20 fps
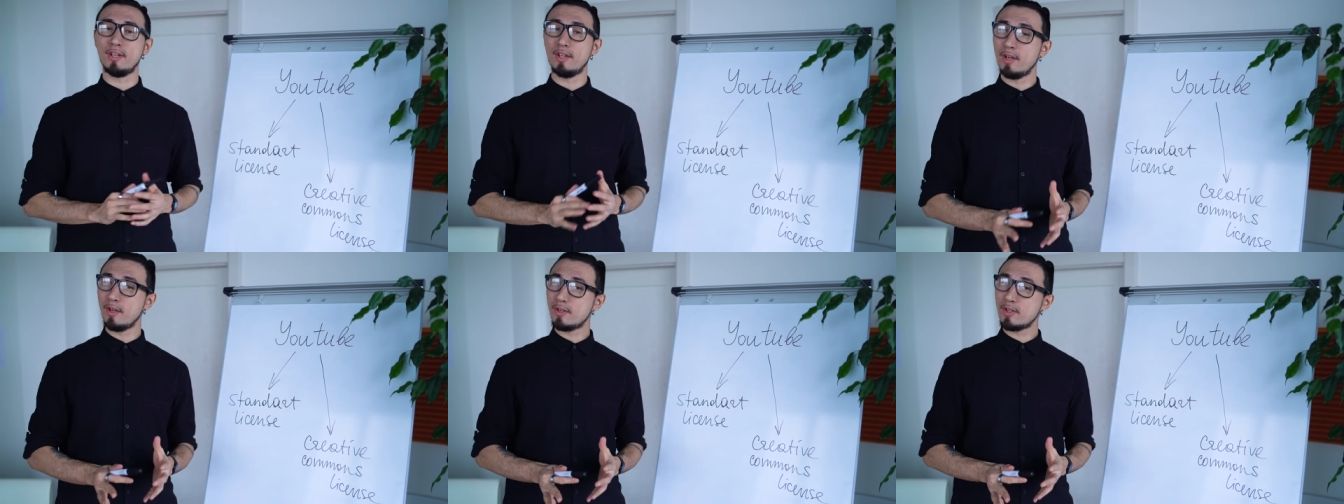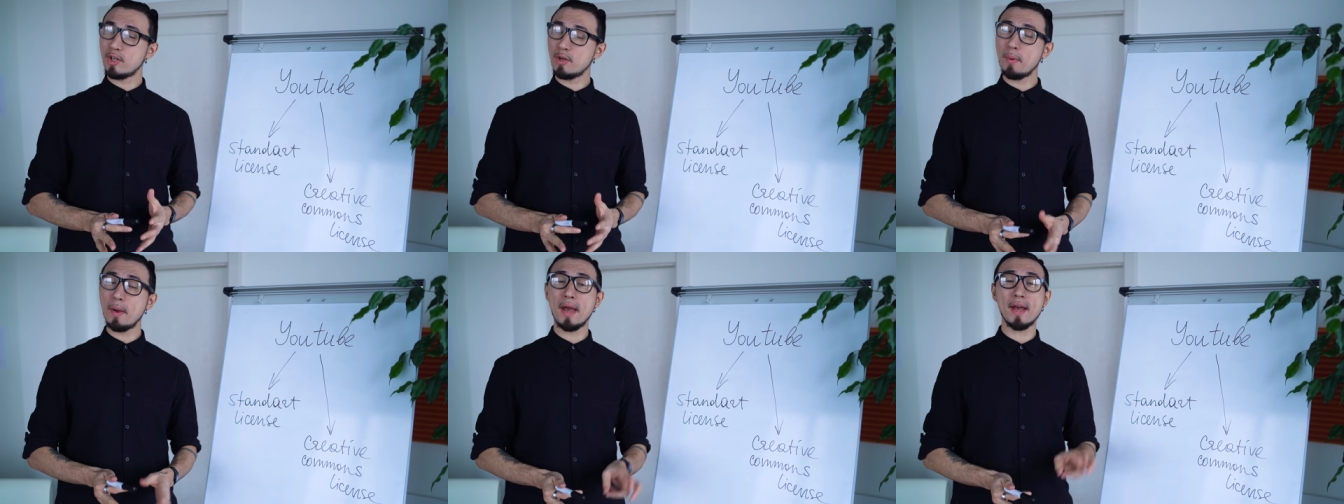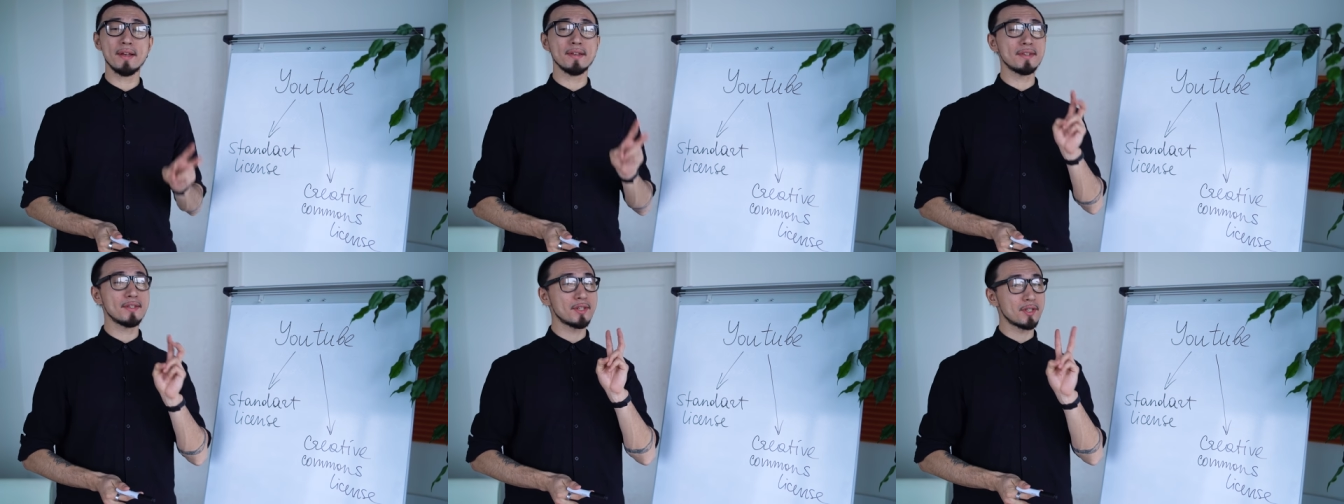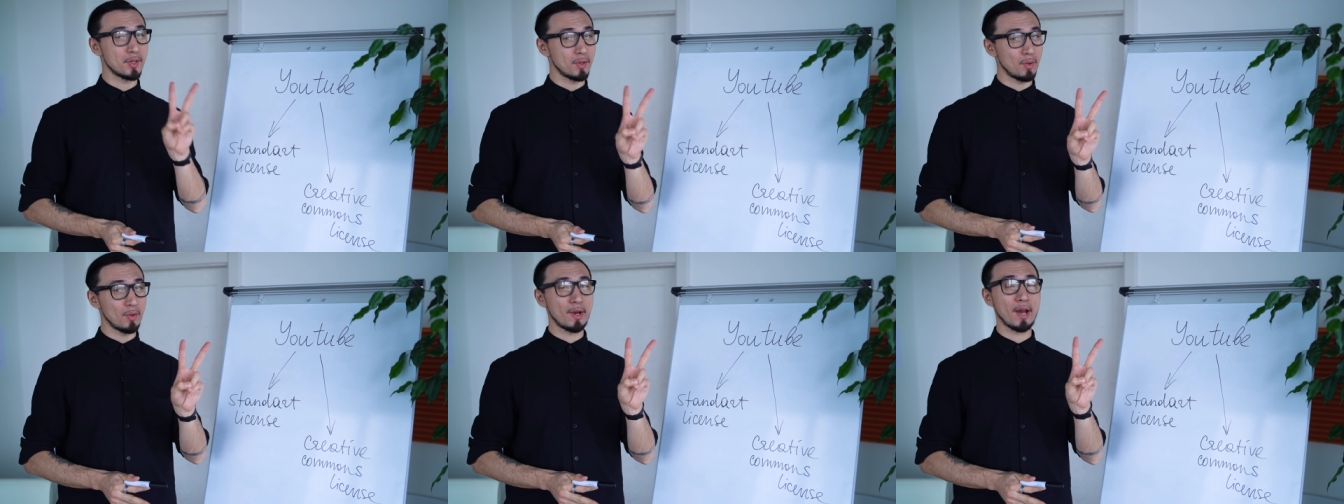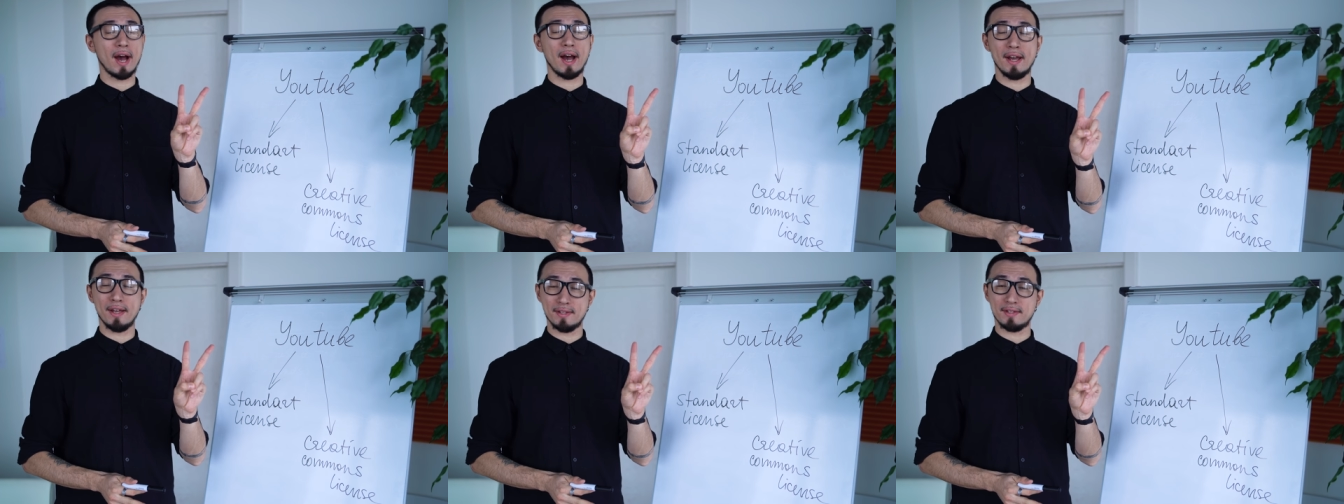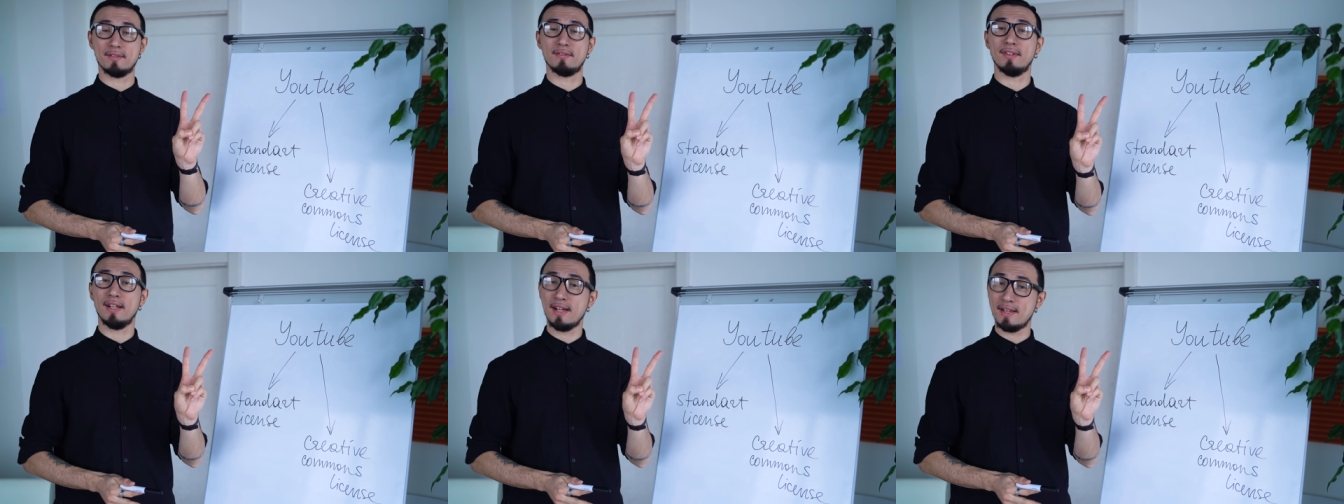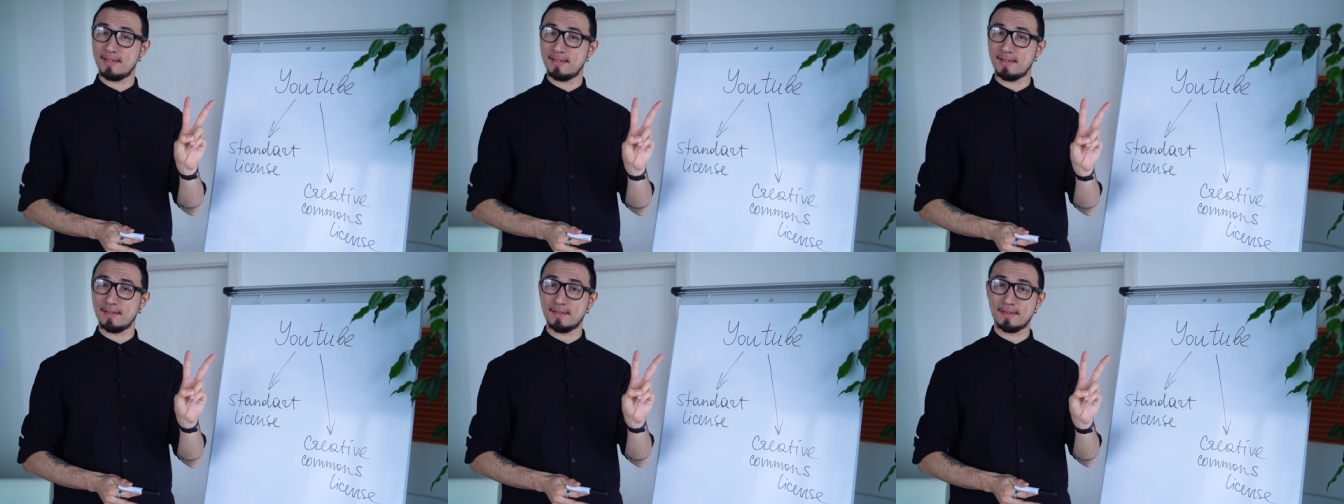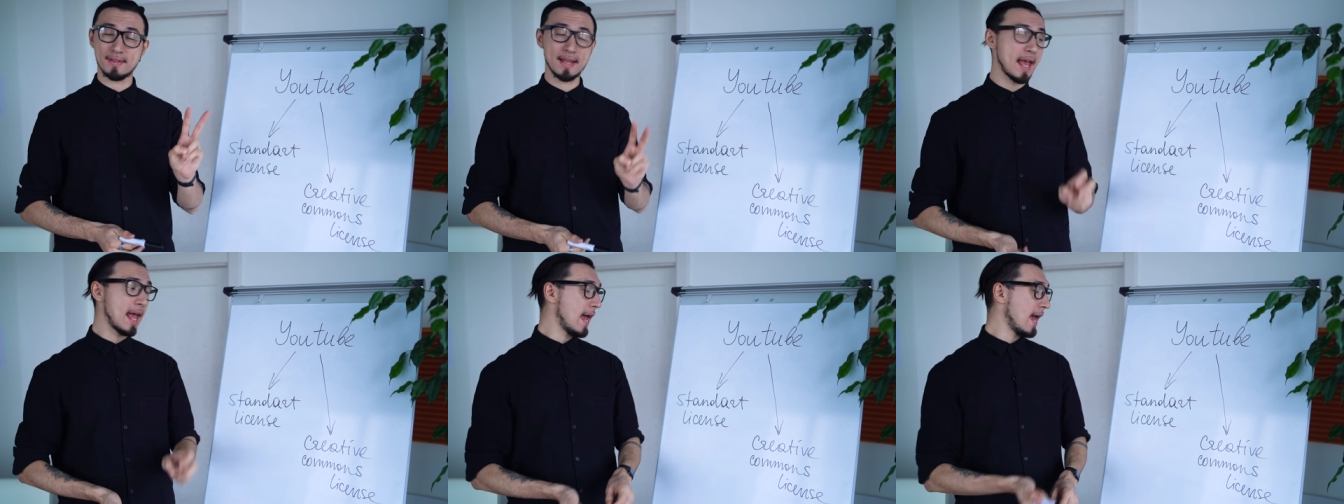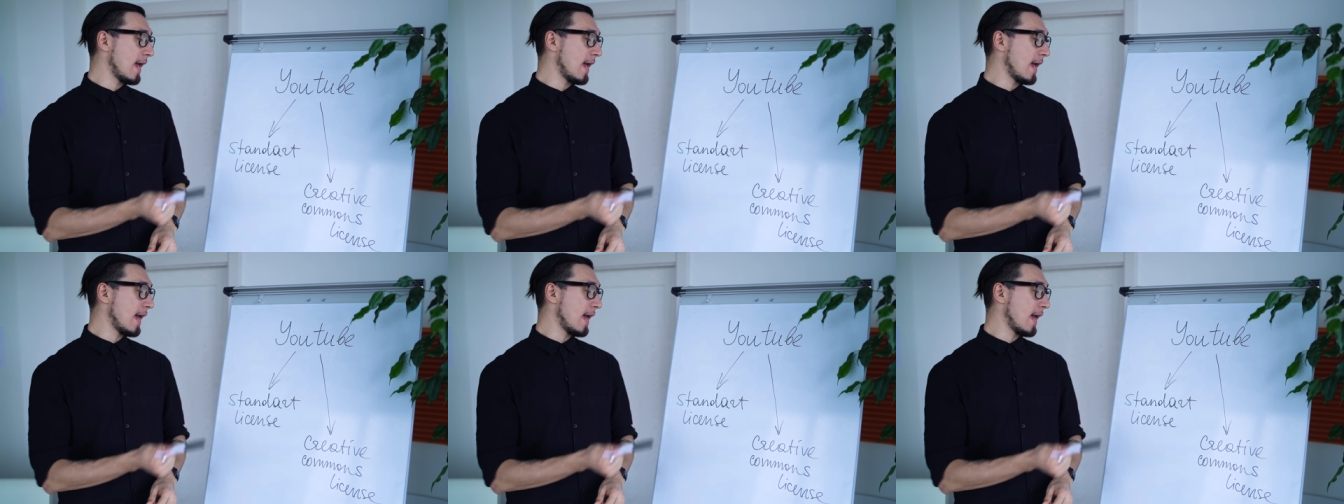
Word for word: YouTube has two kinds of license.